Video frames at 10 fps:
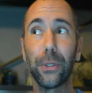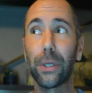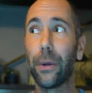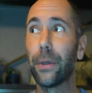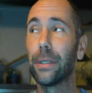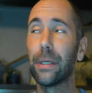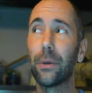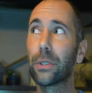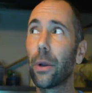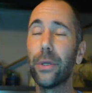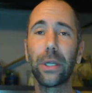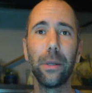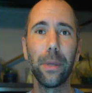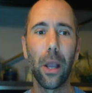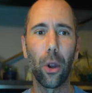So it's always
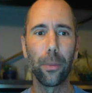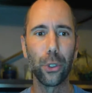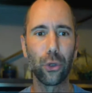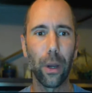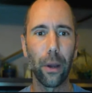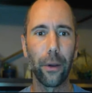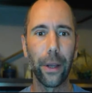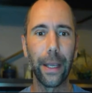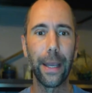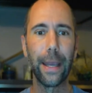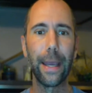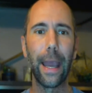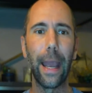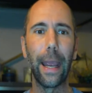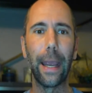going to be arbitrary,
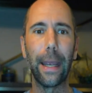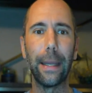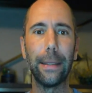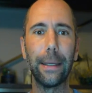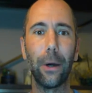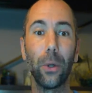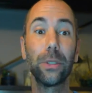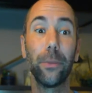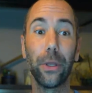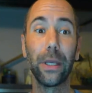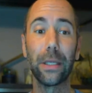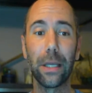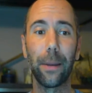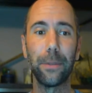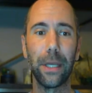and ultimately
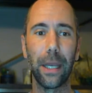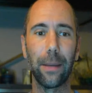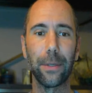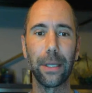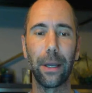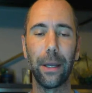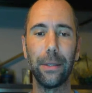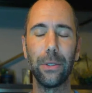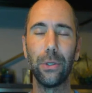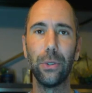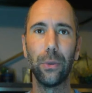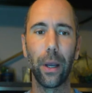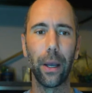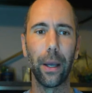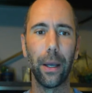it's up to Amazon
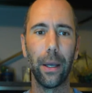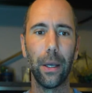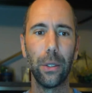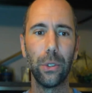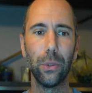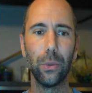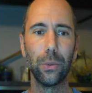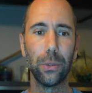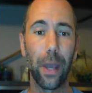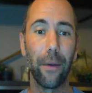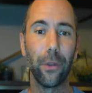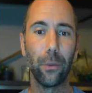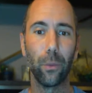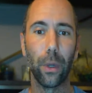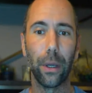to have
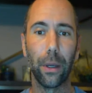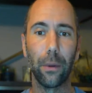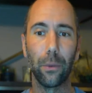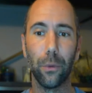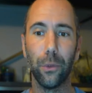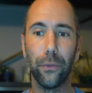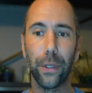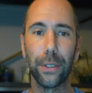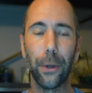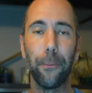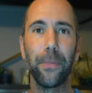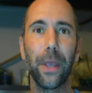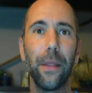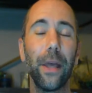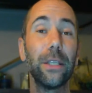them remove it. So
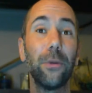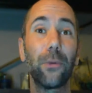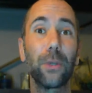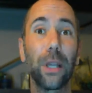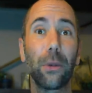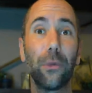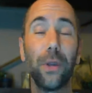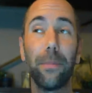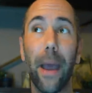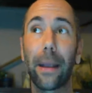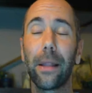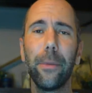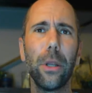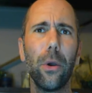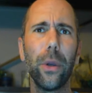that's it for seller feedback. Let
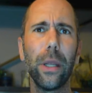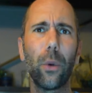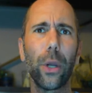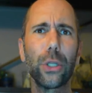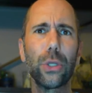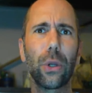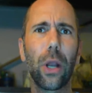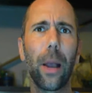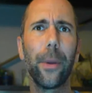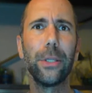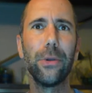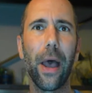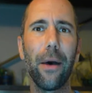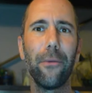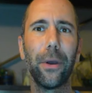me know any questions or comments you
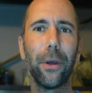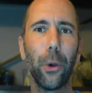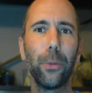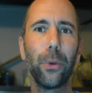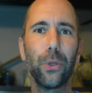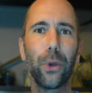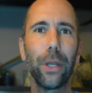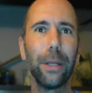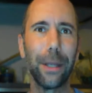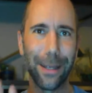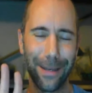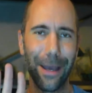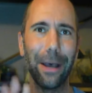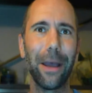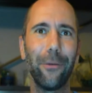have. I hope you enjoyed it, and
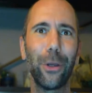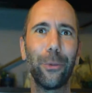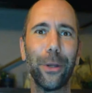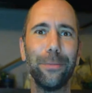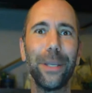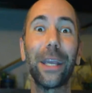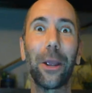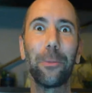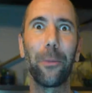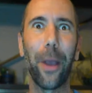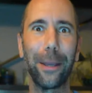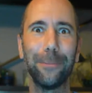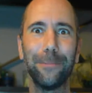have a good one. Take care. Bye-bye.